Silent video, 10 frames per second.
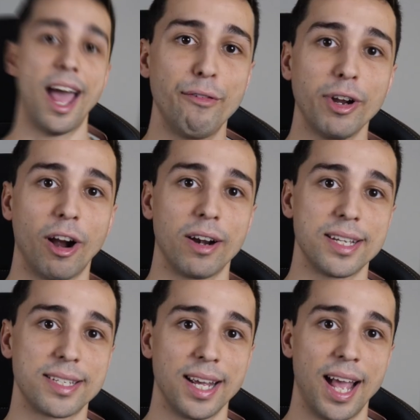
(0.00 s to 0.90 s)
Every
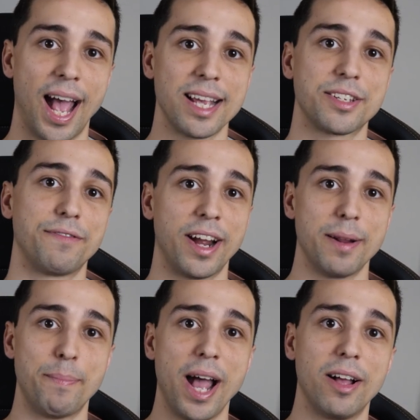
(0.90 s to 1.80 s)
artist has to find
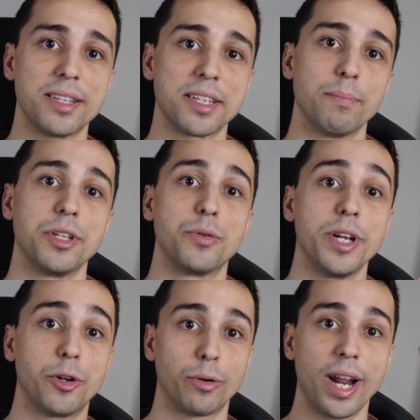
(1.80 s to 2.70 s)
a balance
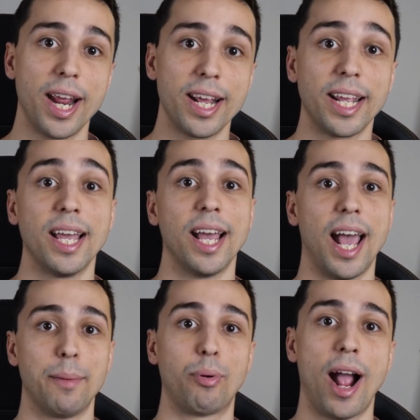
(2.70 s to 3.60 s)
between creating
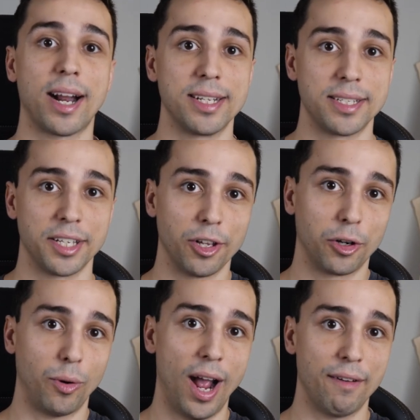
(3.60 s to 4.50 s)
and practicing their
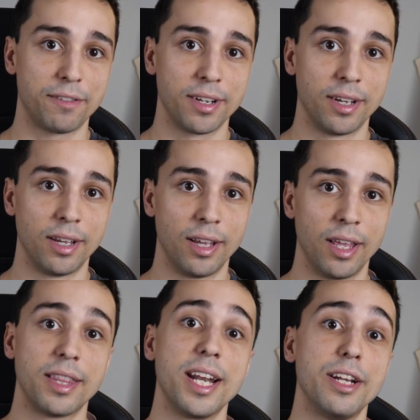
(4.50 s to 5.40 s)
craft.
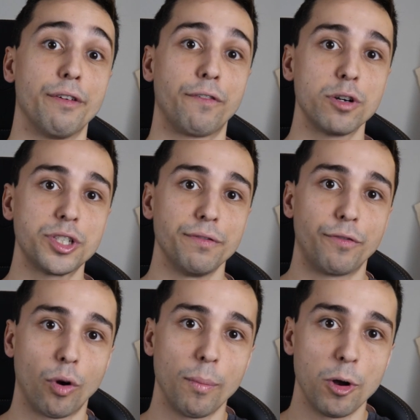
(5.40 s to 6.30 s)
They need to first and
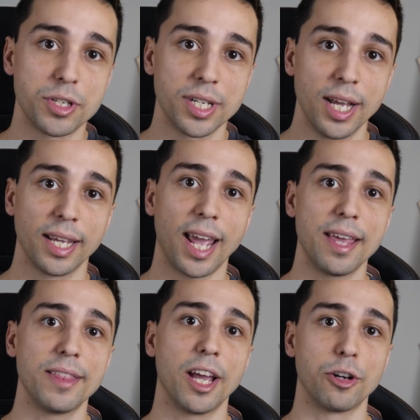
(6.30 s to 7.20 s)
foremost
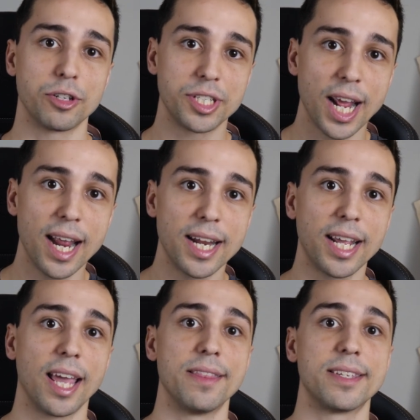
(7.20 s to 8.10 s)
gain the
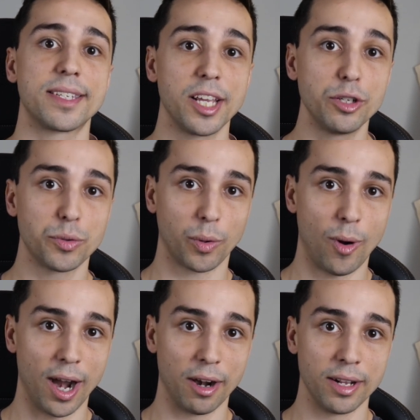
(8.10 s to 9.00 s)
understanding and the skills
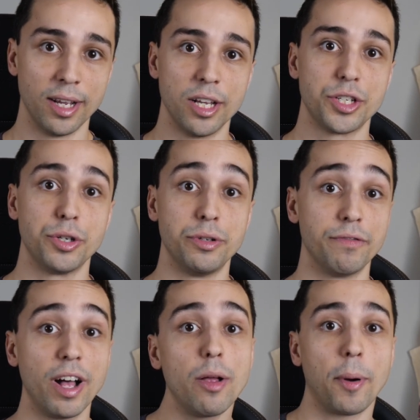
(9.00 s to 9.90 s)
required to
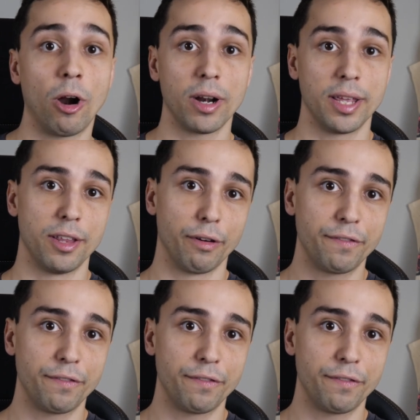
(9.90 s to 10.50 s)
develop art in their